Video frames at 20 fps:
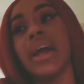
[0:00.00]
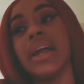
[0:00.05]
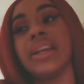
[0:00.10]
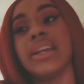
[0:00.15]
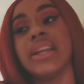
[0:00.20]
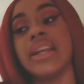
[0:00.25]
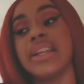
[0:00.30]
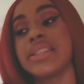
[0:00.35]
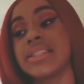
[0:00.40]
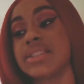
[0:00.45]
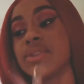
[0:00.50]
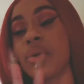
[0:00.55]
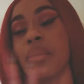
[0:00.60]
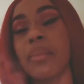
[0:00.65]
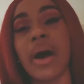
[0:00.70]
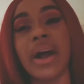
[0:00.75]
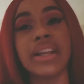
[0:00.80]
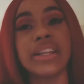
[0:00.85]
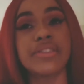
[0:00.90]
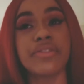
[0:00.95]
And it's
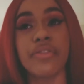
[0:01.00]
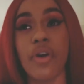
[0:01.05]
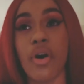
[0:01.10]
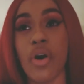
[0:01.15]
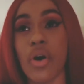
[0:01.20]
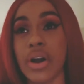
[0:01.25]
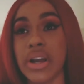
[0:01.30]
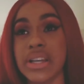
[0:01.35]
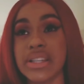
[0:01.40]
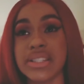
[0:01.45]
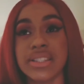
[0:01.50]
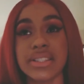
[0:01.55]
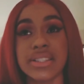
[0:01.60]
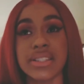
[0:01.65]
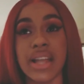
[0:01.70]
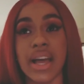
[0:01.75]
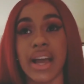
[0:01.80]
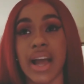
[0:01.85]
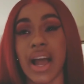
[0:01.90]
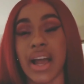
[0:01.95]
nobody's fault.
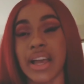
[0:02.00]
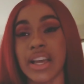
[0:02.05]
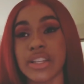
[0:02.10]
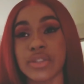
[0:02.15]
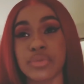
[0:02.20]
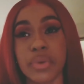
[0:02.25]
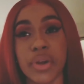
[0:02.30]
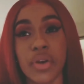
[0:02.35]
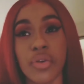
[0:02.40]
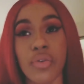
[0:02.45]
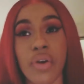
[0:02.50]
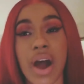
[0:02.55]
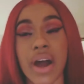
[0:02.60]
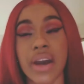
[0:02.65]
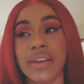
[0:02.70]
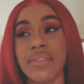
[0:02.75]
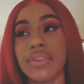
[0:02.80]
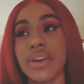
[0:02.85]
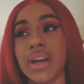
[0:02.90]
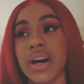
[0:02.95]
It's just like, I guess we
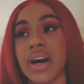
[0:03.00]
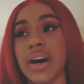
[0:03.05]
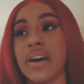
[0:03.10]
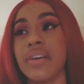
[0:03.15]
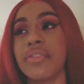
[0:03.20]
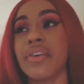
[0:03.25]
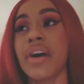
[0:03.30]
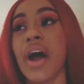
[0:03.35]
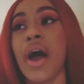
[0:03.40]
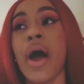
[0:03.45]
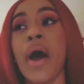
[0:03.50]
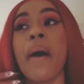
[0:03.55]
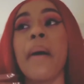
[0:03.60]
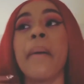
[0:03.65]
grew out of love.